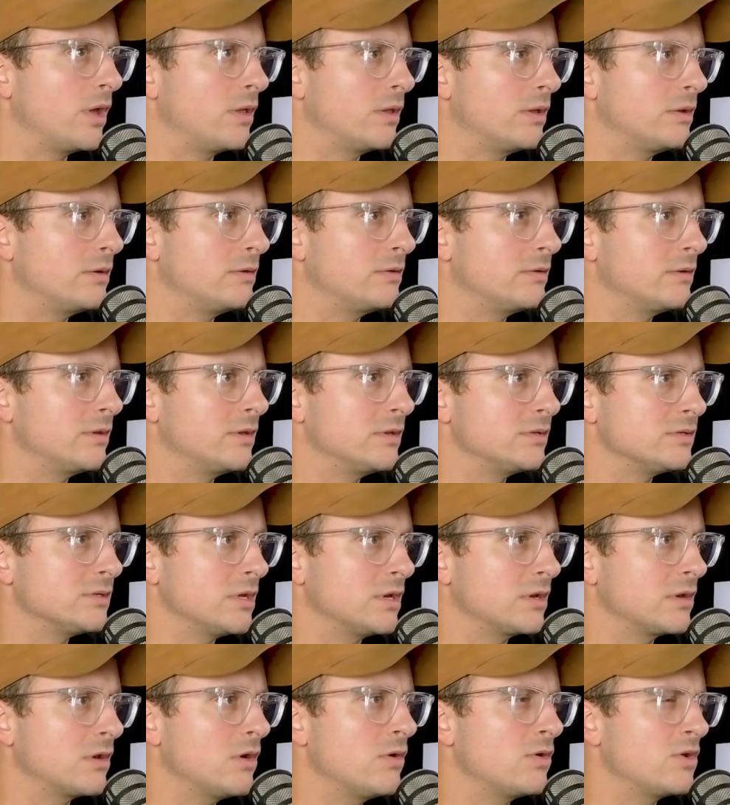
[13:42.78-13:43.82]
England. He's
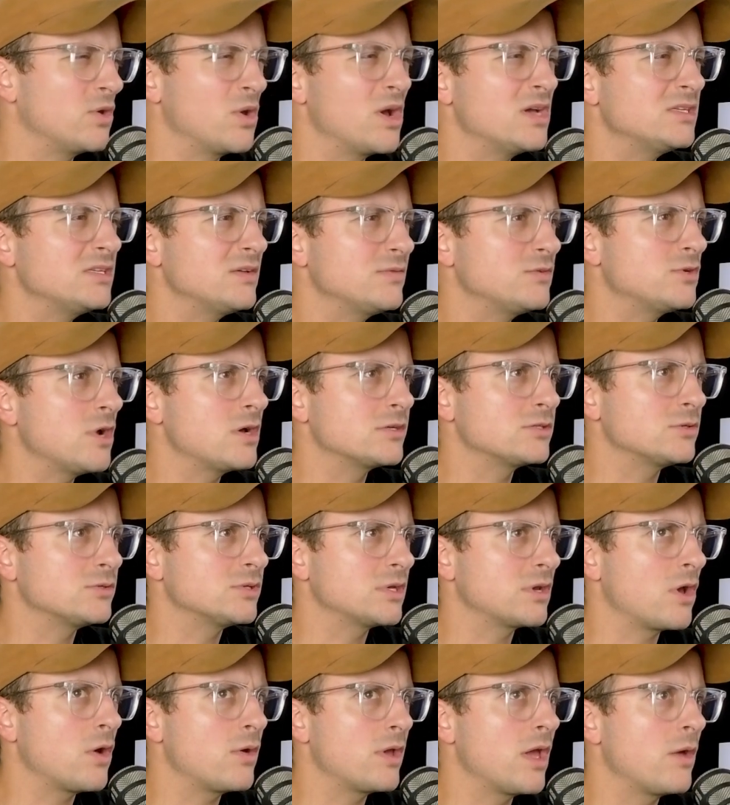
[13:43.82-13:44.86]
like, oh, do you guys have sharks? I was
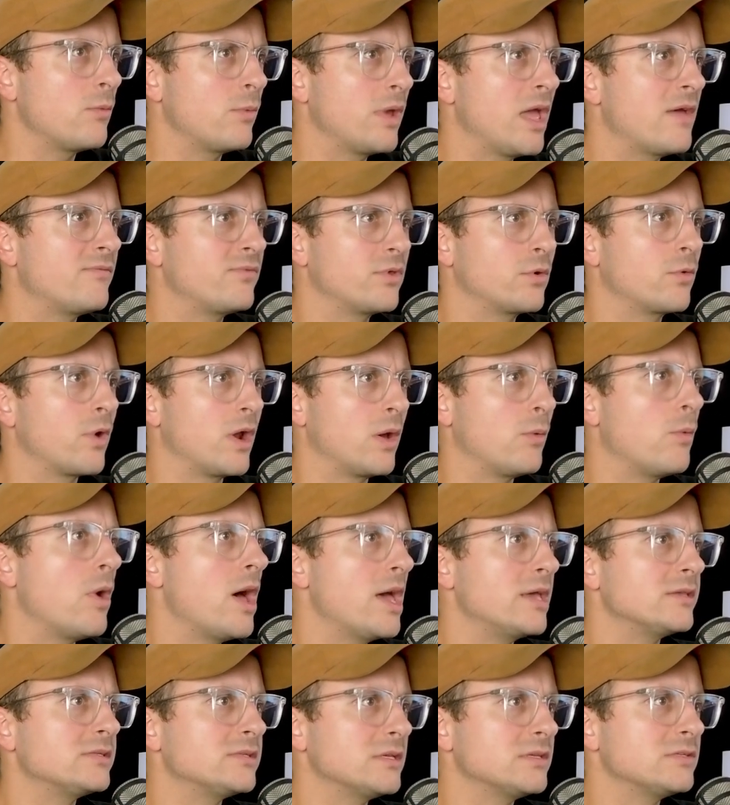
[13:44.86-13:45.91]
like, oh, yeah, we have the great
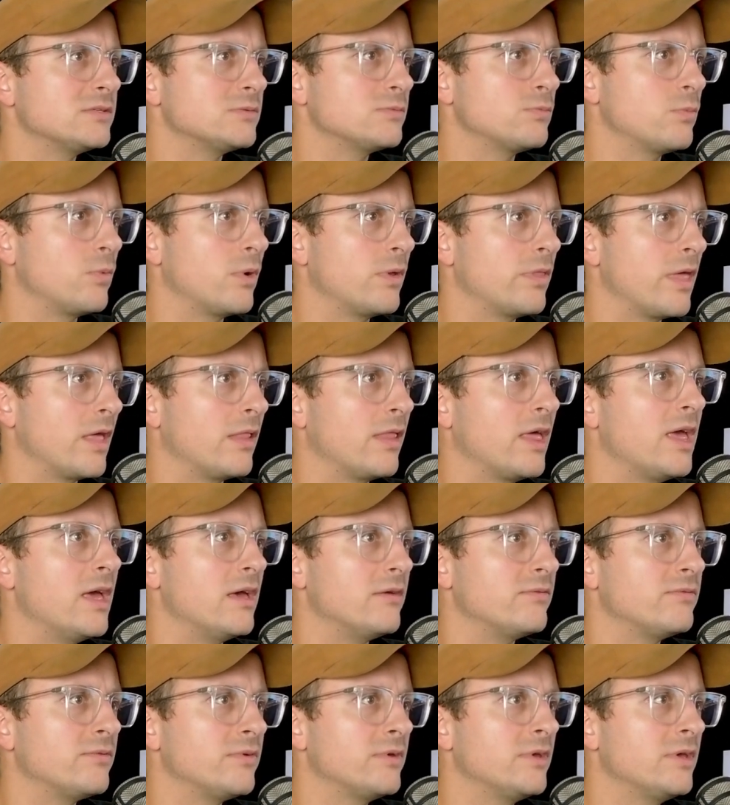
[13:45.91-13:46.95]
whites. That's where they
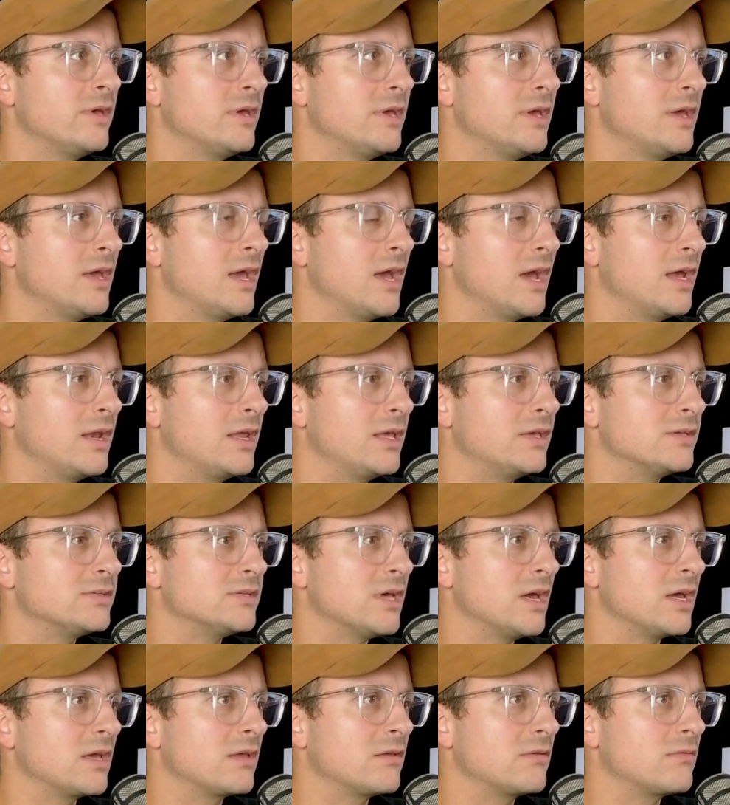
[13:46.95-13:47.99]
live. And he's
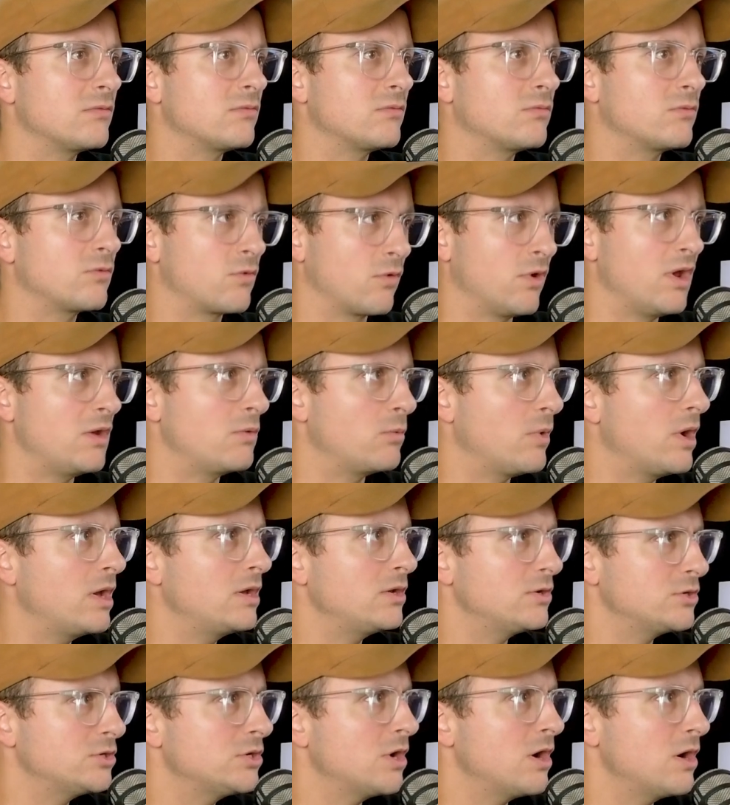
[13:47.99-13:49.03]
like, great
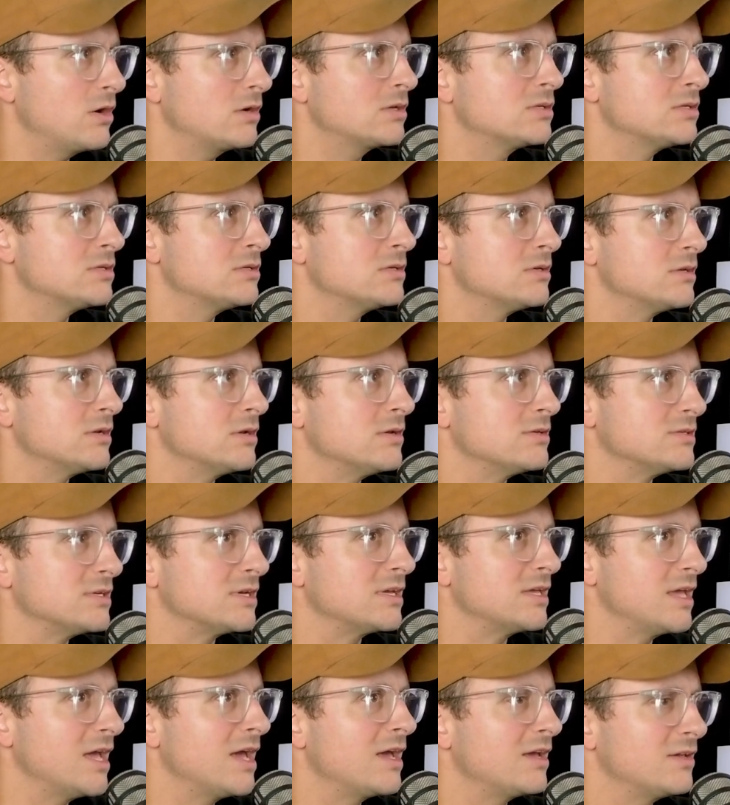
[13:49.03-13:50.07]
white sharks? And I was
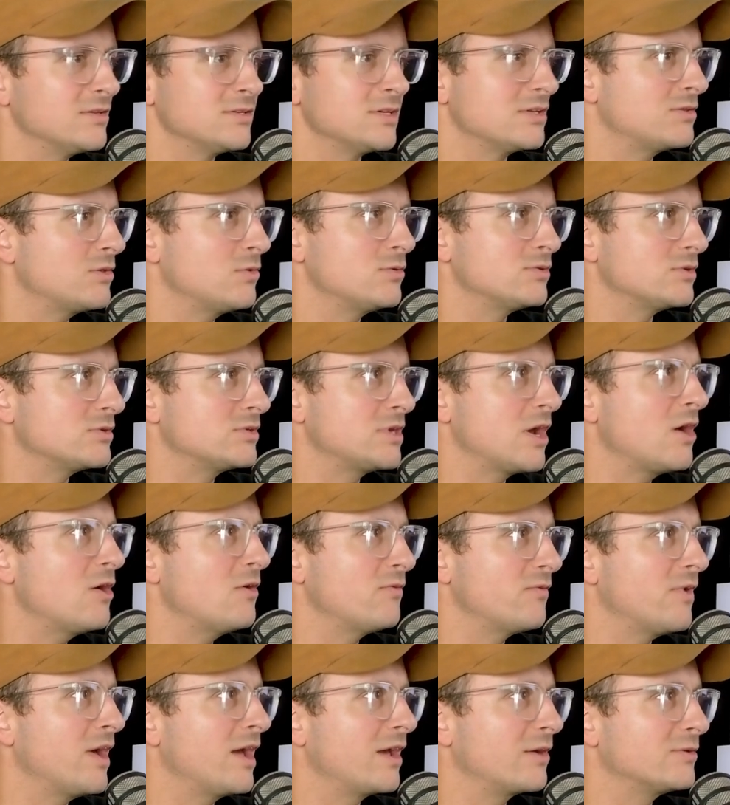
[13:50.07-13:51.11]
like, yeah. He's like, those are
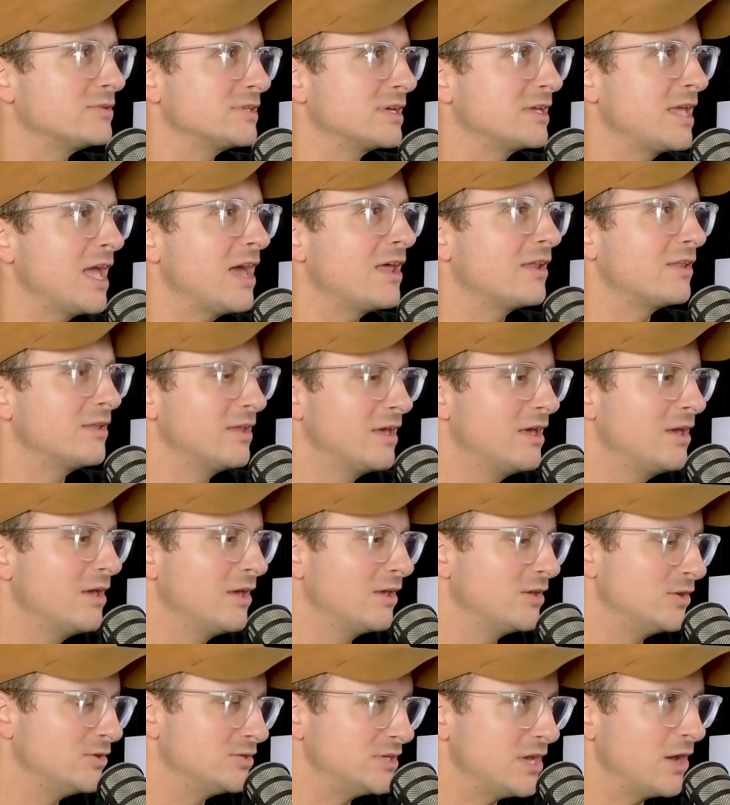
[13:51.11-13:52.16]
terrifying. I was like, yeah, and
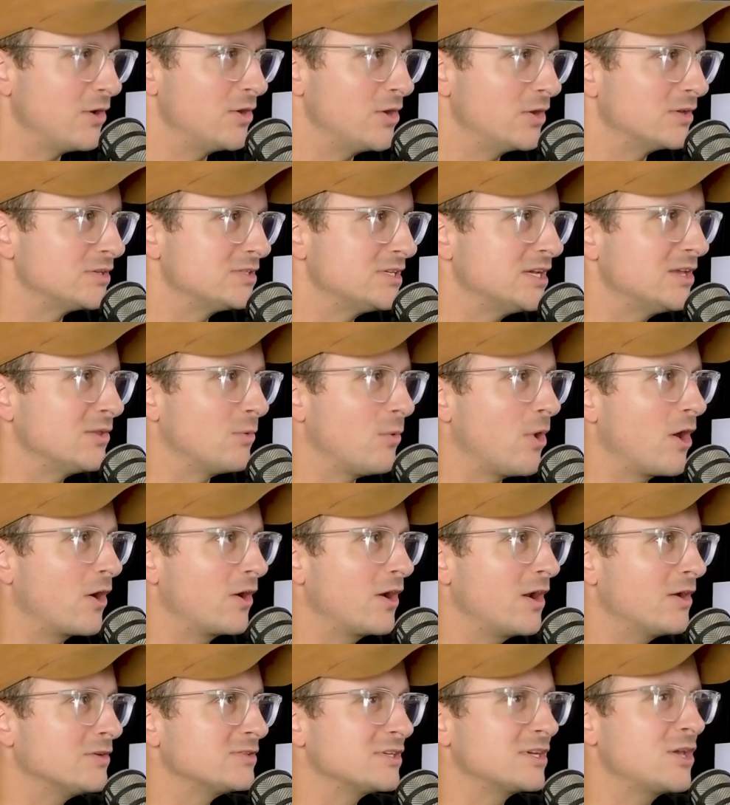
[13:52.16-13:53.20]
you see how you can see in the water
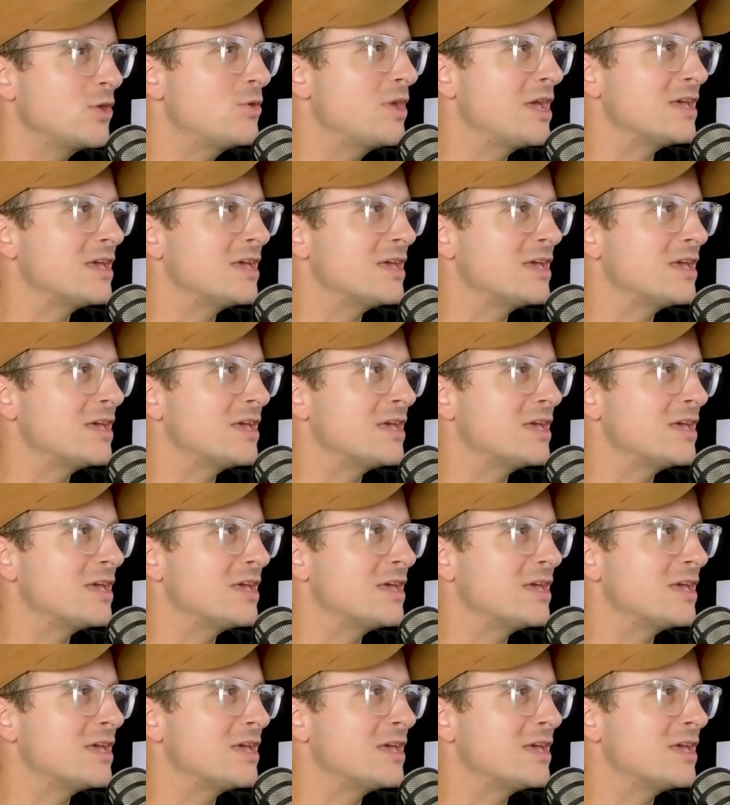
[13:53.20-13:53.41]
here? I was like, you